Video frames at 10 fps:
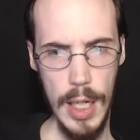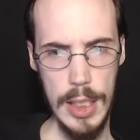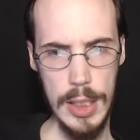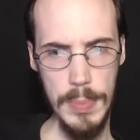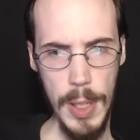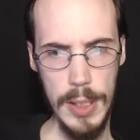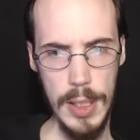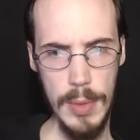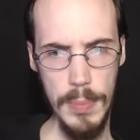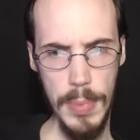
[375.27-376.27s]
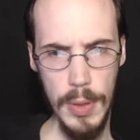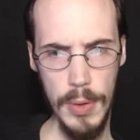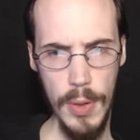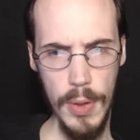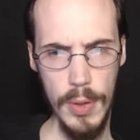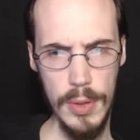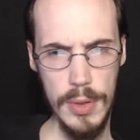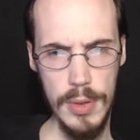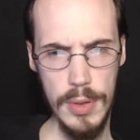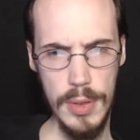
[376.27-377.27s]
I suspect it belonged
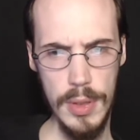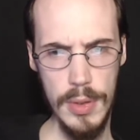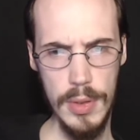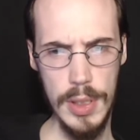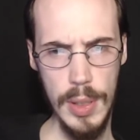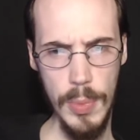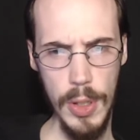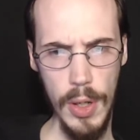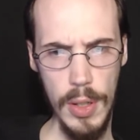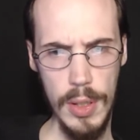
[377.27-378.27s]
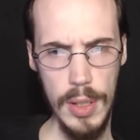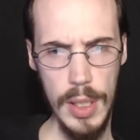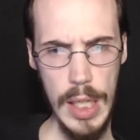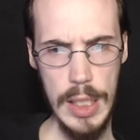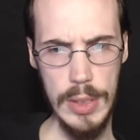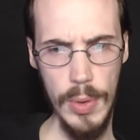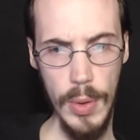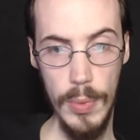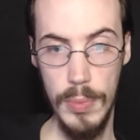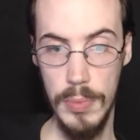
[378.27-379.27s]
to someone on Thing
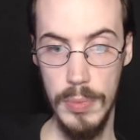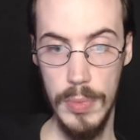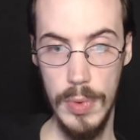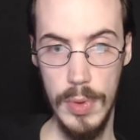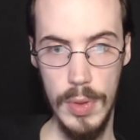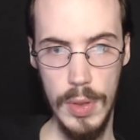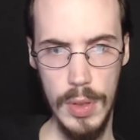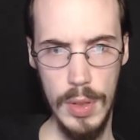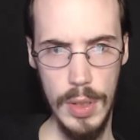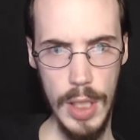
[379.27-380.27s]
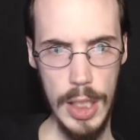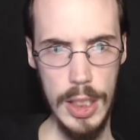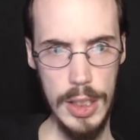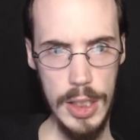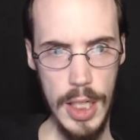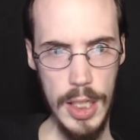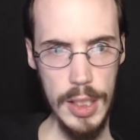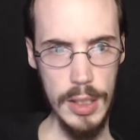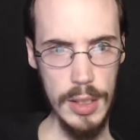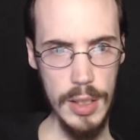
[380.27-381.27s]
Zero. That's
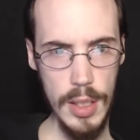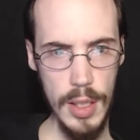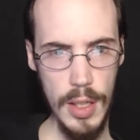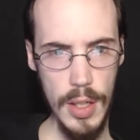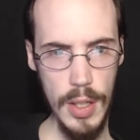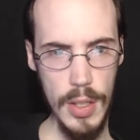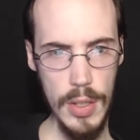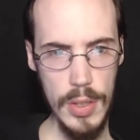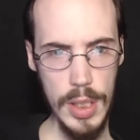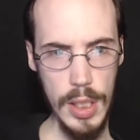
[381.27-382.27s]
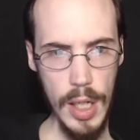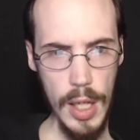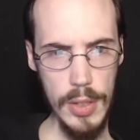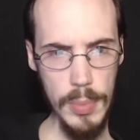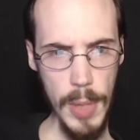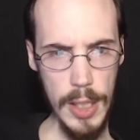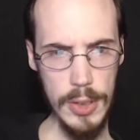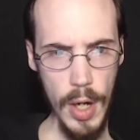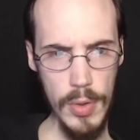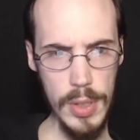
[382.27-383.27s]
insane! There's an ether
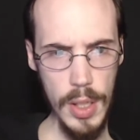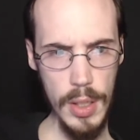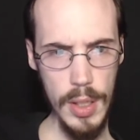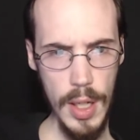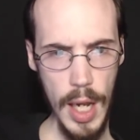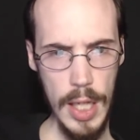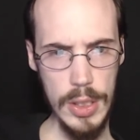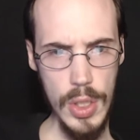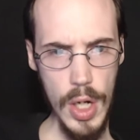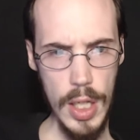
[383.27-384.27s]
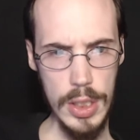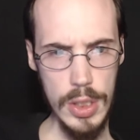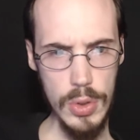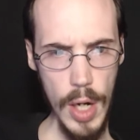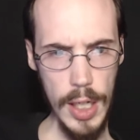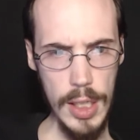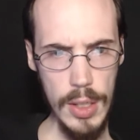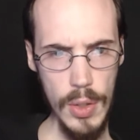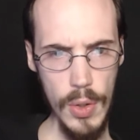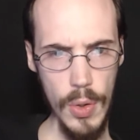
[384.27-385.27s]
master out there as good as
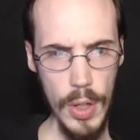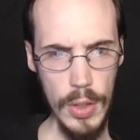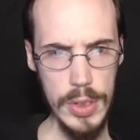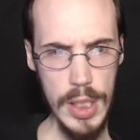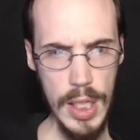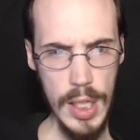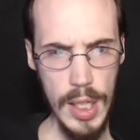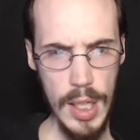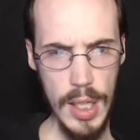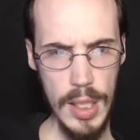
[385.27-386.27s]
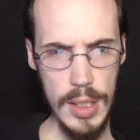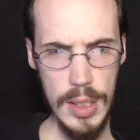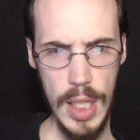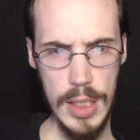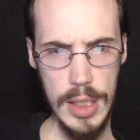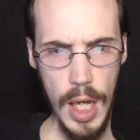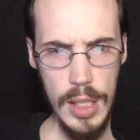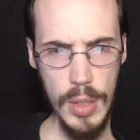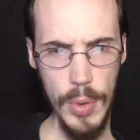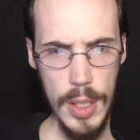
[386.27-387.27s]
Draken or Elsie that's not
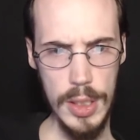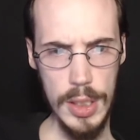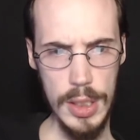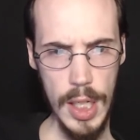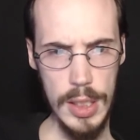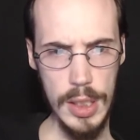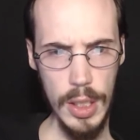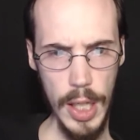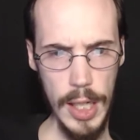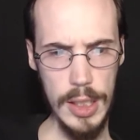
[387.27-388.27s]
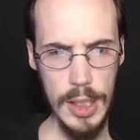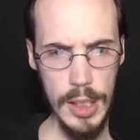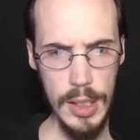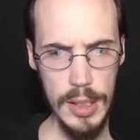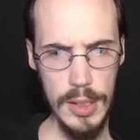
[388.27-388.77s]
in the Russian space Galactica?